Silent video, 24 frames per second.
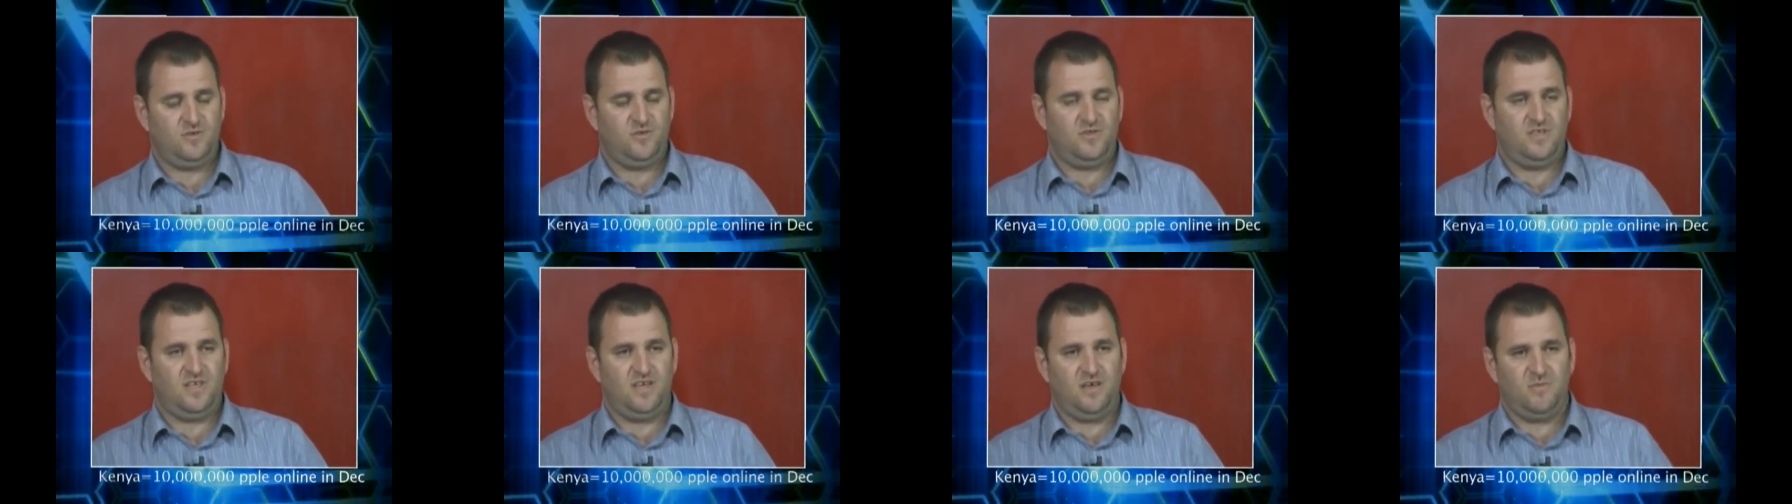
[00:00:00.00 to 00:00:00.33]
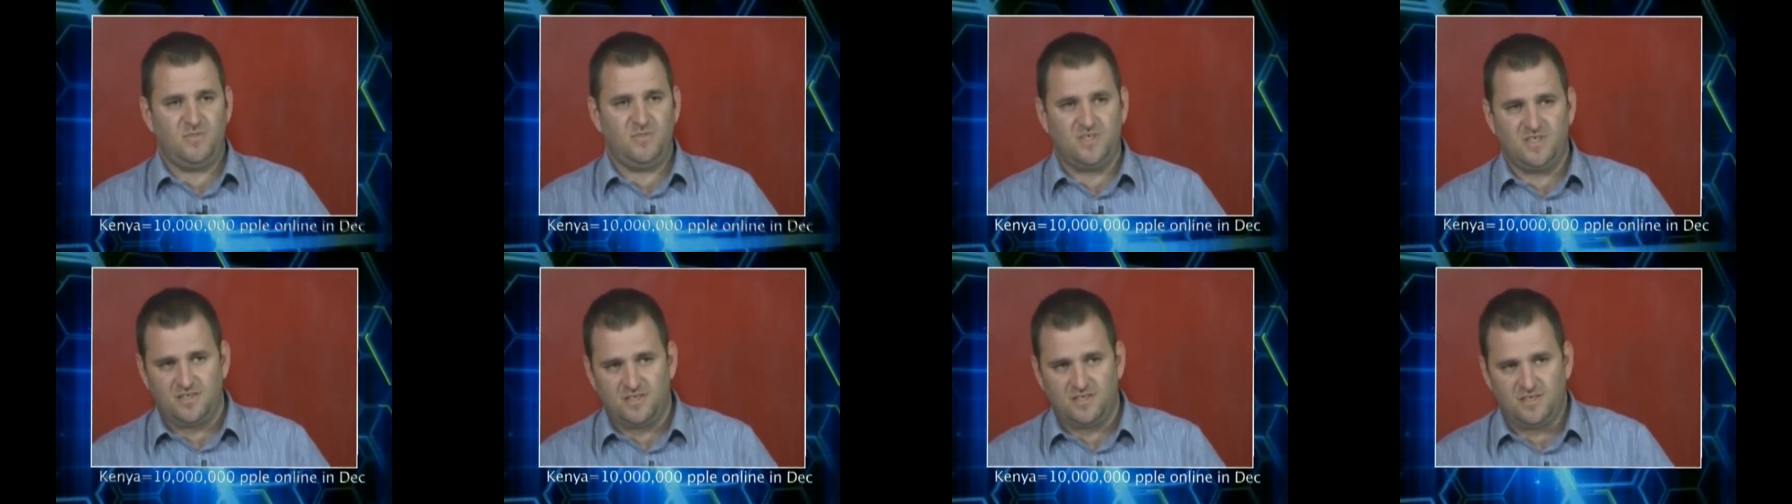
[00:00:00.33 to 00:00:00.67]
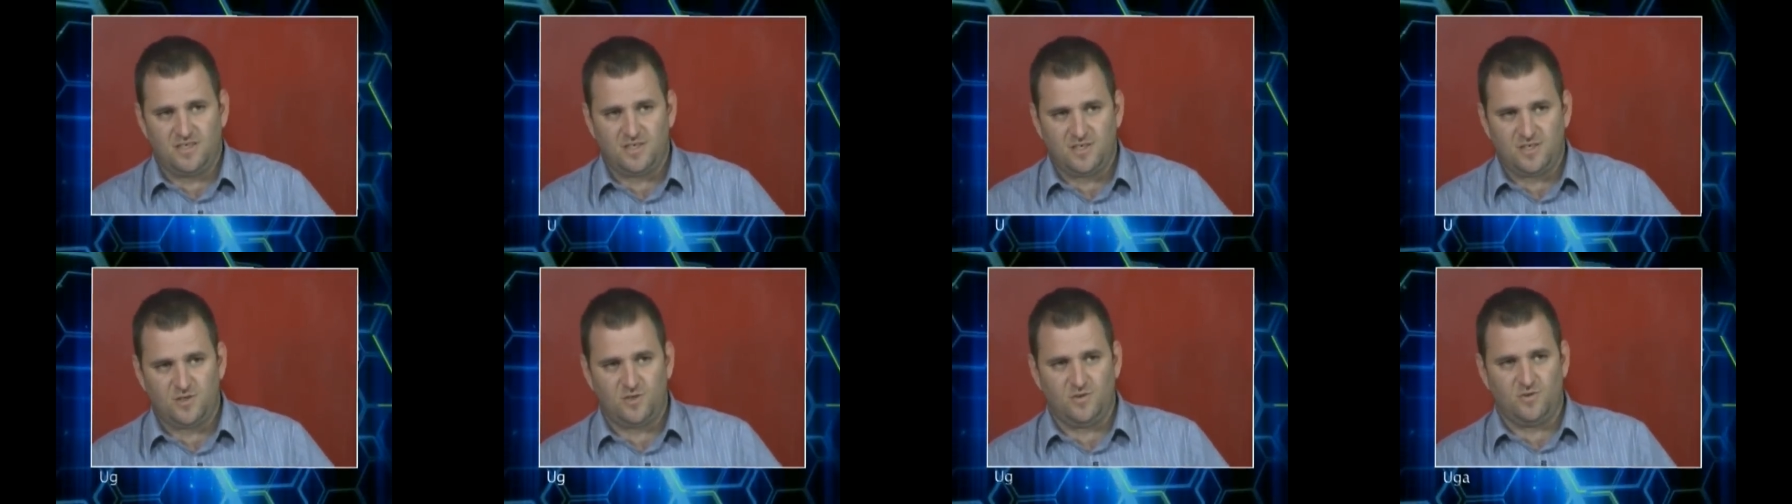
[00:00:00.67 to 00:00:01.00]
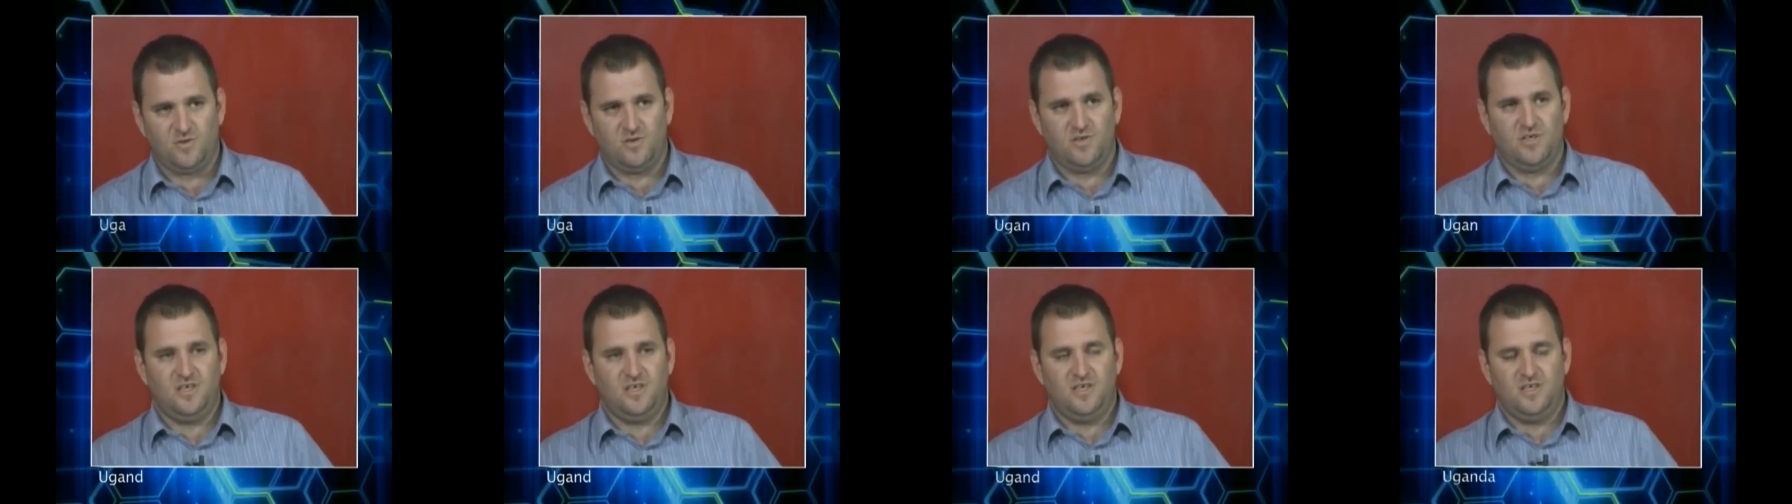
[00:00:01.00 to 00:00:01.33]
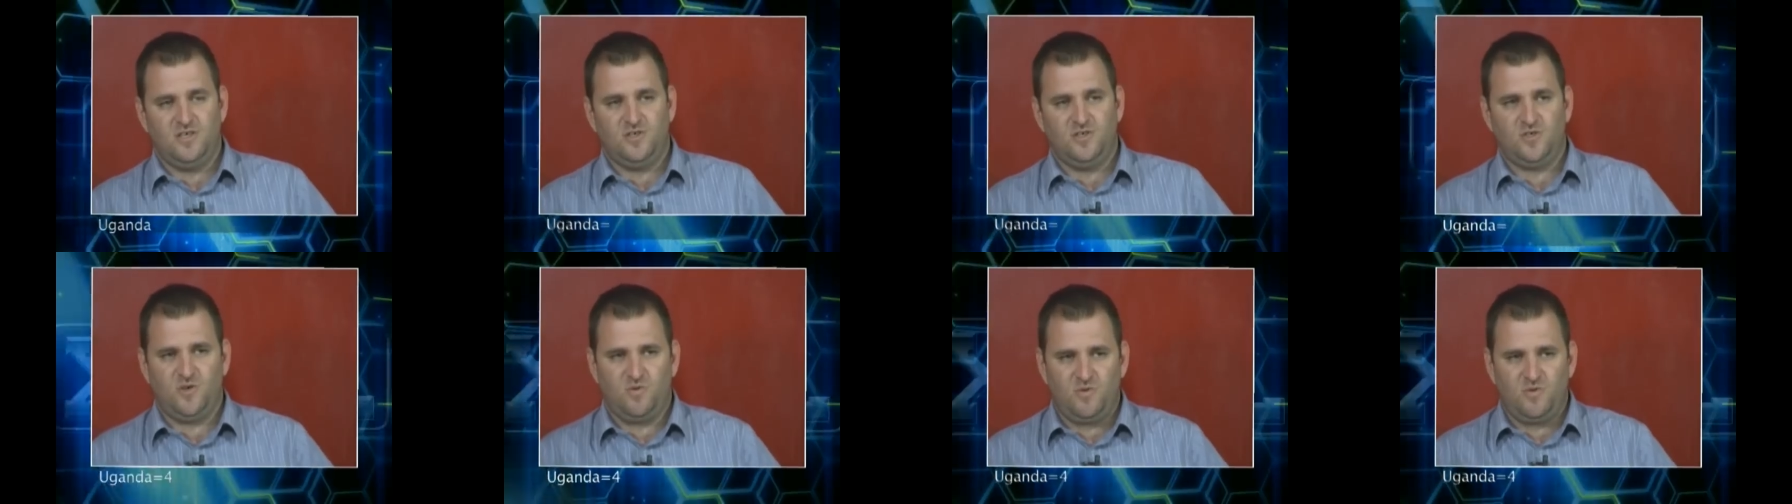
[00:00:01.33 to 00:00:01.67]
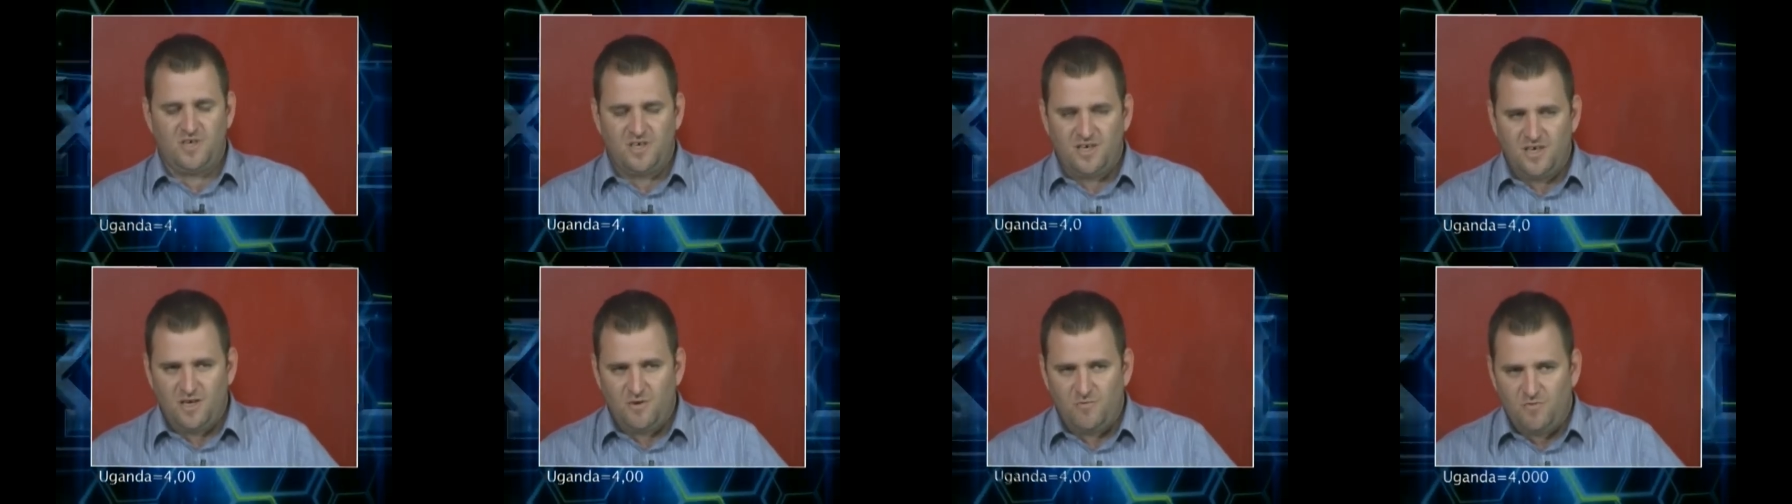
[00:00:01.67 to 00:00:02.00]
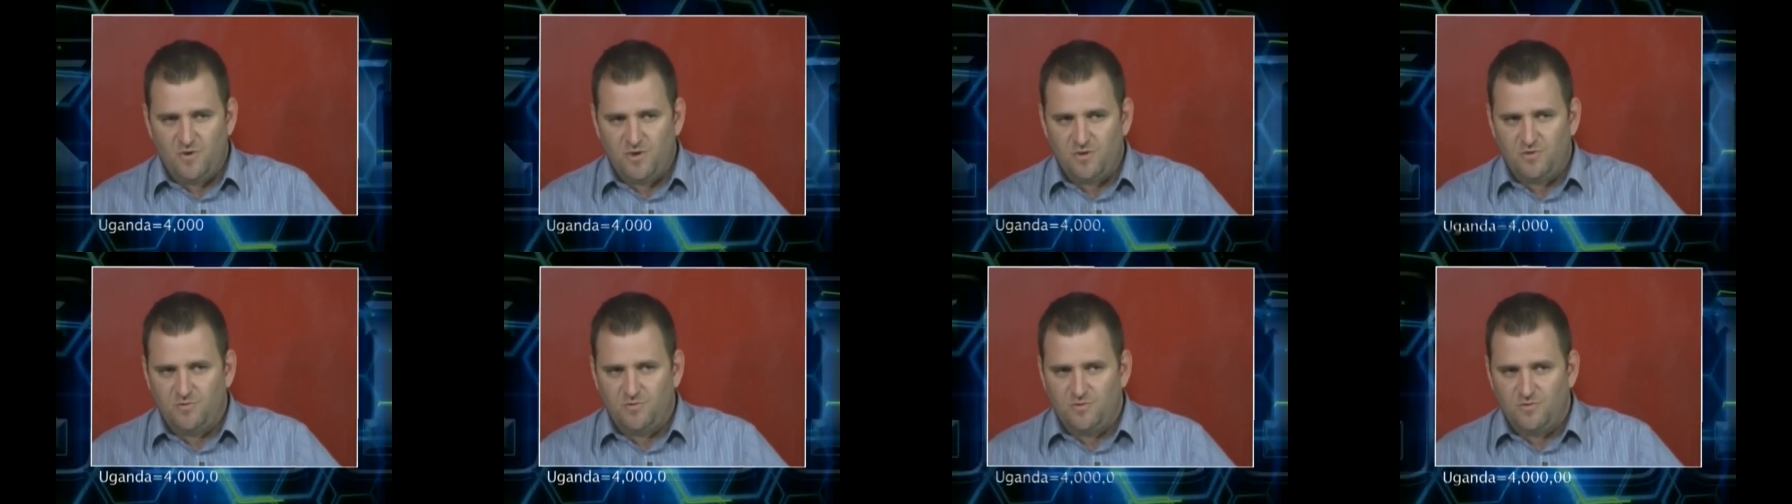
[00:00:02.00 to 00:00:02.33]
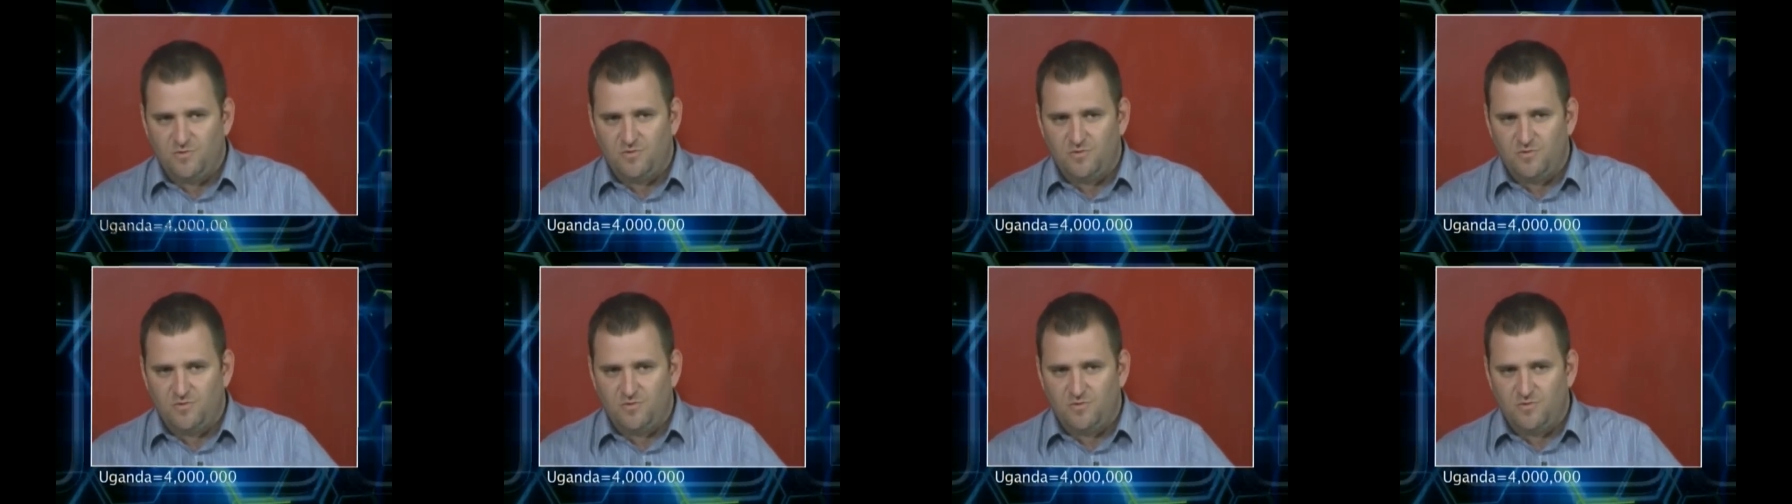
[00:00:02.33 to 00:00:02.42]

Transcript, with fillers: So the numbers are still slow. So we really want